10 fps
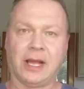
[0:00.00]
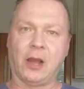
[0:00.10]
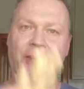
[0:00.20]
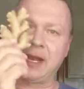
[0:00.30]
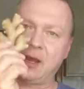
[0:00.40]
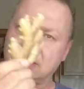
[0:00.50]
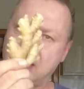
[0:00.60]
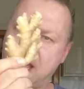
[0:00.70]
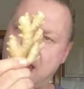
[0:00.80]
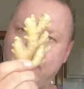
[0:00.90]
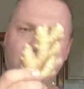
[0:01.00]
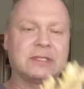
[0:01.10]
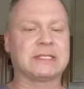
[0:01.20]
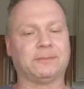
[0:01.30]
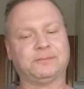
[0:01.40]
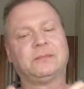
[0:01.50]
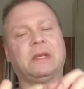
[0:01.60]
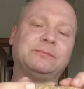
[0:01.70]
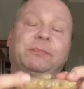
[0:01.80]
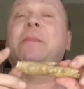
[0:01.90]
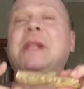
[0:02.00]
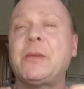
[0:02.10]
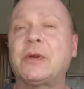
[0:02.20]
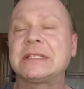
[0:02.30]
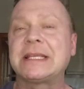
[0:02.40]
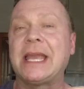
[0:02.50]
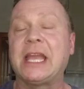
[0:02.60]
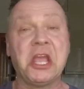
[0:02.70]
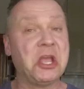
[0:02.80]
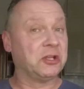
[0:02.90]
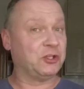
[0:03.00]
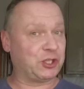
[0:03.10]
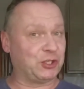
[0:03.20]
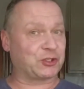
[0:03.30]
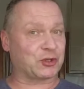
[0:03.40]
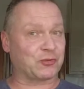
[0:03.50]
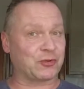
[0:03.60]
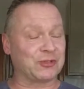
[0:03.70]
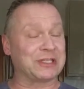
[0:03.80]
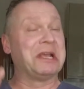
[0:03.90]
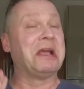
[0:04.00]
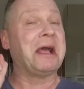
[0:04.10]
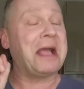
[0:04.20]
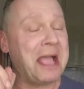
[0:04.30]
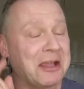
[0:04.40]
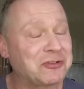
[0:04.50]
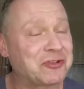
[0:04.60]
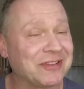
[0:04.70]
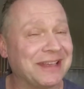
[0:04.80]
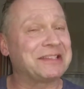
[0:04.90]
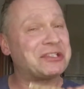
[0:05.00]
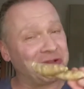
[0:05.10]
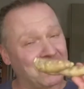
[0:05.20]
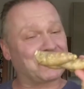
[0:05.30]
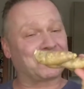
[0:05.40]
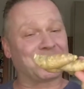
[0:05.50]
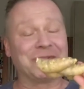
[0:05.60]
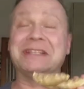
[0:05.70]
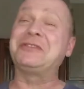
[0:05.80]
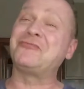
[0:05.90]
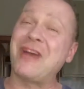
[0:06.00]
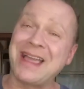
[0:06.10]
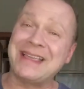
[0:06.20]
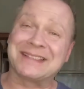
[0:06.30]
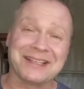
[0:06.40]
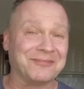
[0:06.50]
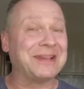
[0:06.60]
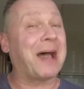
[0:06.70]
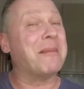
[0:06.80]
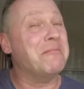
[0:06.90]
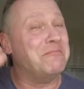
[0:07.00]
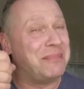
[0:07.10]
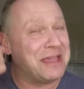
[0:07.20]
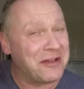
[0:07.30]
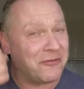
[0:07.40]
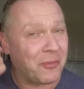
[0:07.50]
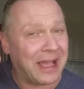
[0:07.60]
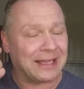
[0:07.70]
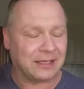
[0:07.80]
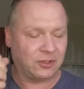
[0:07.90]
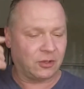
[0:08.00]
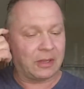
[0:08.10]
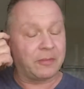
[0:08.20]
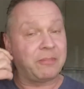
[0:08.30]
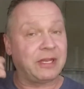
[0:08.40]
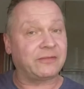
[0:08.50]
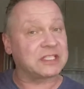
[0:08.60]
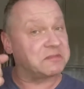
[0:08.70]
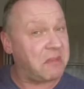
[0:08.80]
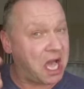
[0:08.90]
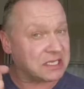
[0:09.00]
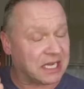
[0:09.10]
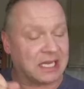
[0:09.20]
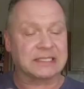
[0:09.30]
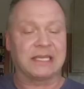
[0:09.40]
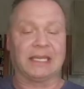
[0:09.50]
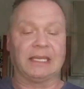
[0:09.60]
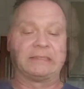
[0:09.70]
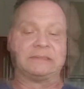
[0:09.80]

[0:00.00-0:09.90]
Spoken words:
I went out and I bought some. People keep on saying ginger root. Actually, it's not a root, it's a rhizome. I'm a bit of a wanker. No, I'm a bit of a smart ass here.